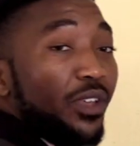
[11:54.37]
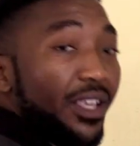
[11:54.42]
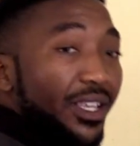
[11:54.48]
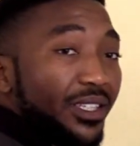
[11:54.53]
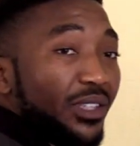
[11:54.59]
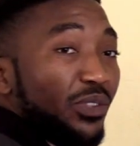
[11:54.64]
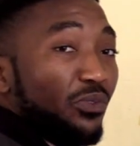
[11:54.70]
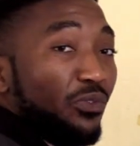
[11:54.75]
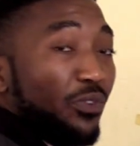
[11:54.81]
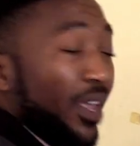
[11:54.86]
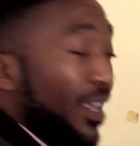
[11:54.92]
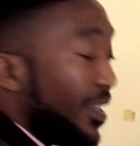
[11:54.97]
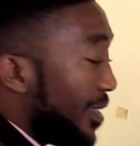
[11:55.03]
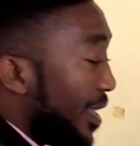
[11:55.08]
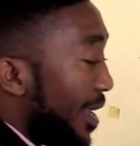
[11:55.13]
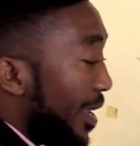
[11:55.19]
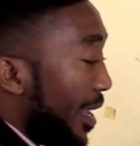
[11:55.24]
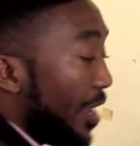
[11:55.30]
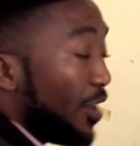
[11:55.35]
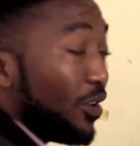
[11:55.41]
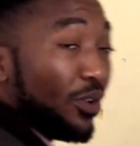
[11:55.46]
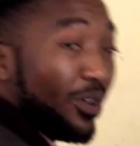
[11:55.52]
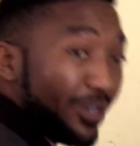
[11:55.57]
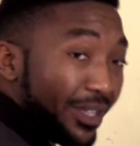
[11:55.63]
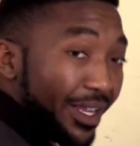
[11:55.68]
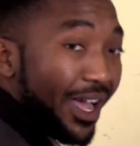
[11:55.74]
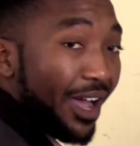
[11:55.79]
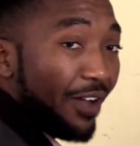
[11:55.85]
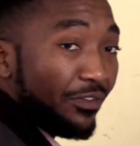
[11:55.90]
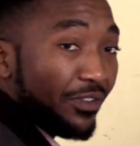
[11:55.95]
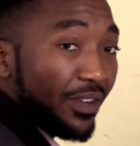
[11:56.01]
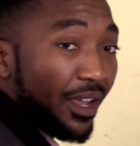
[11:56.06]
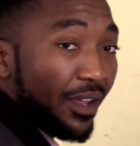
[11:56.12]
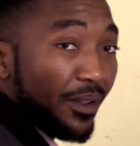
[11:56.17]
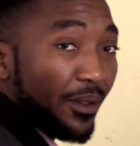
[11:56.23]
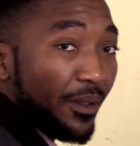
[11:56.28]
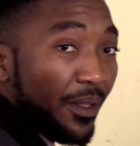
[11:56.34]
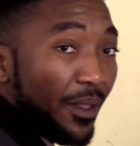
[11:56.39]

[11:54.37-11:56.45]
east first and then north after.